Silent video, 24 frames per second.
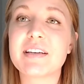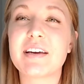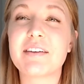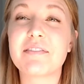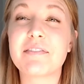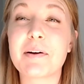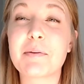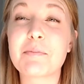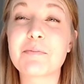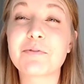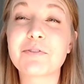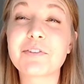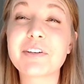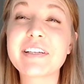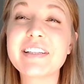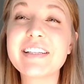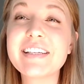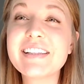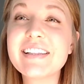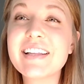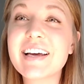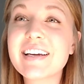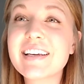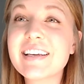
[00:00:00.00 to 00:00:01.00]
if I'm
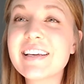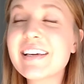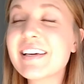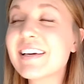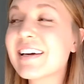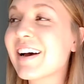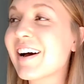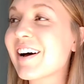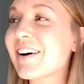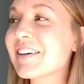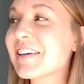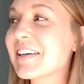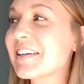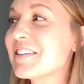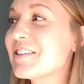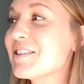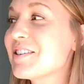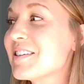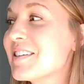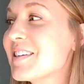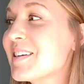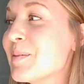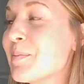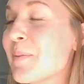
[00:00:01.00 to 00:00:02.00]
really lucky, I'll get to
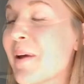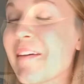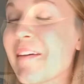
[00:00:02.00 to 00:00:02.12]
see my